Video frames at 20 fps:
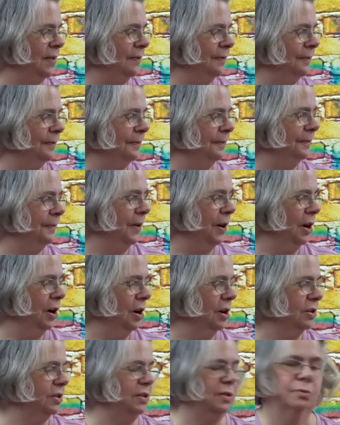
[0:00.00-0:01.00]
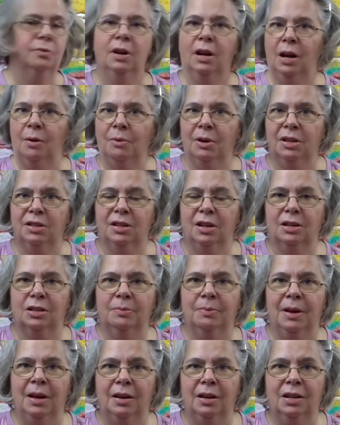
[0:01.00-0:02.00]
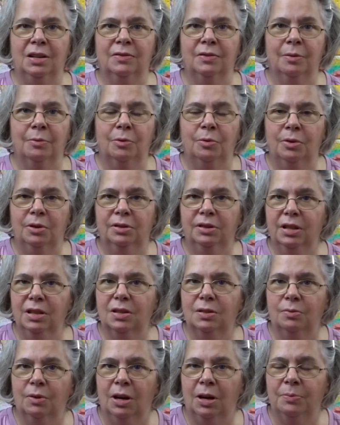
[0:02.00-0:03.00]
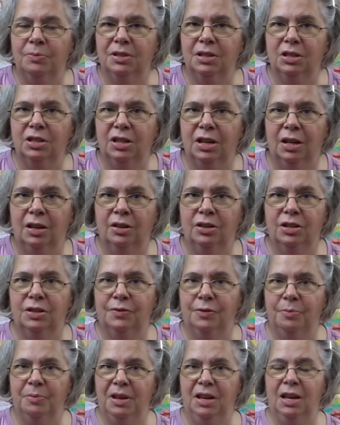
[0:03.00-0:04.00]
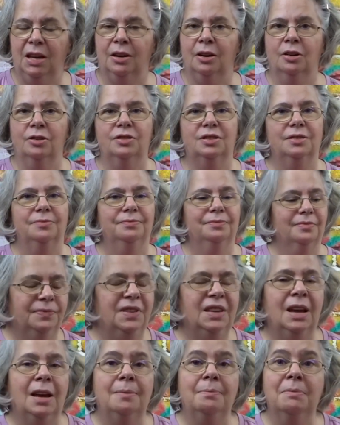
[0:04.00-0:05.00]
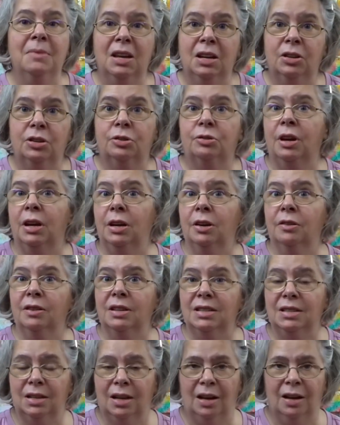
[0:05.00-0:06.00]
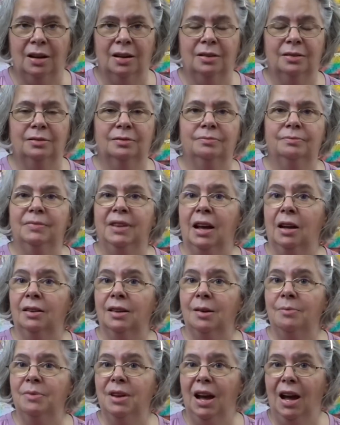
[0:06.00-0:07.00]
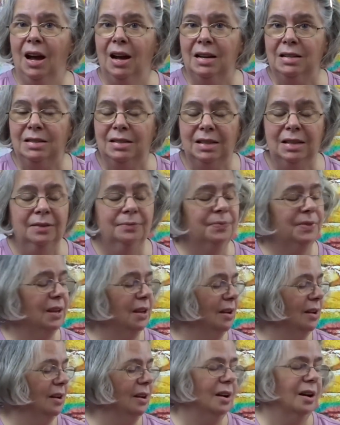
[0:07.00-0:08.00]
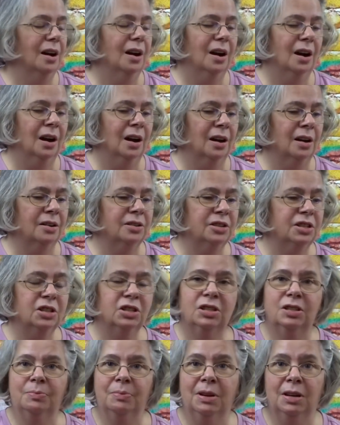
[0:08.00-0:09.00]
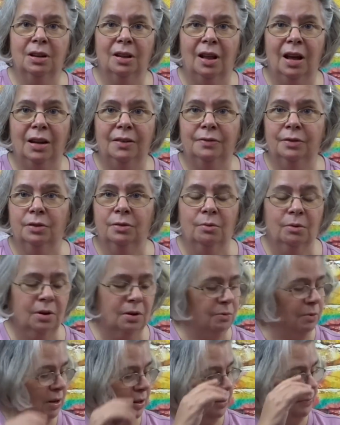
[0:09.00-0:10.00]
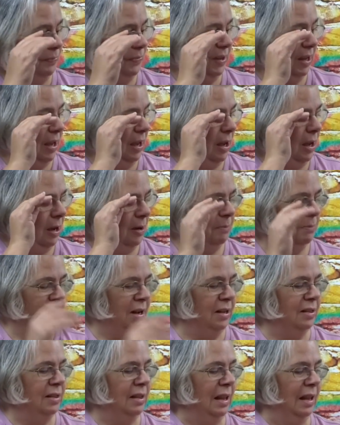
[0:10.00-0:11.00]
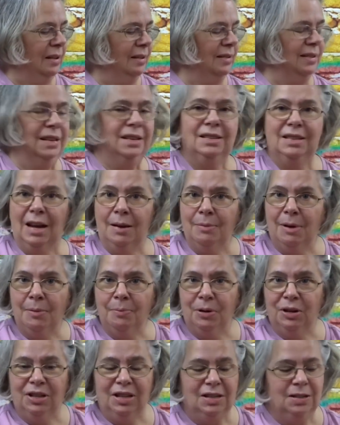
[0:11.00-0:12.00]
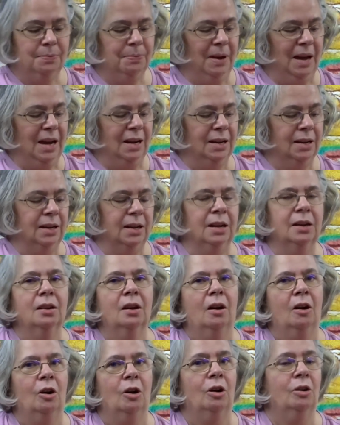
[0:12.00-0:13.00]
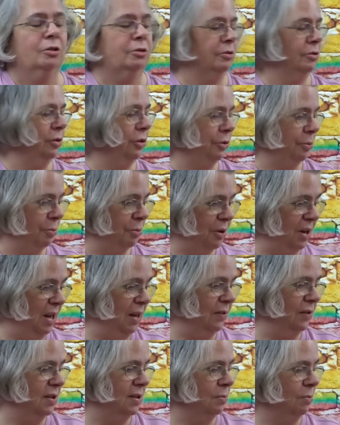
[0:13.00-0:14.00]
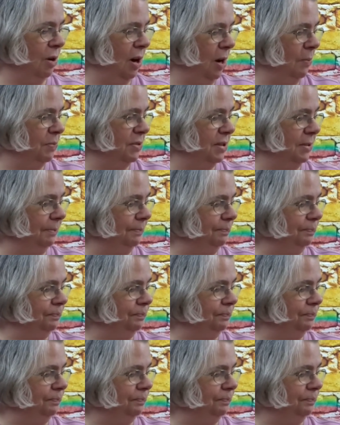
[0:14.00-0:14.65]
first one I want to talk about is from Quilting Swaps and Challenges for Beginners. The administrator is a gal named Nahasi. She's just been delightful to work with. But this time I participated in all three of the swaps.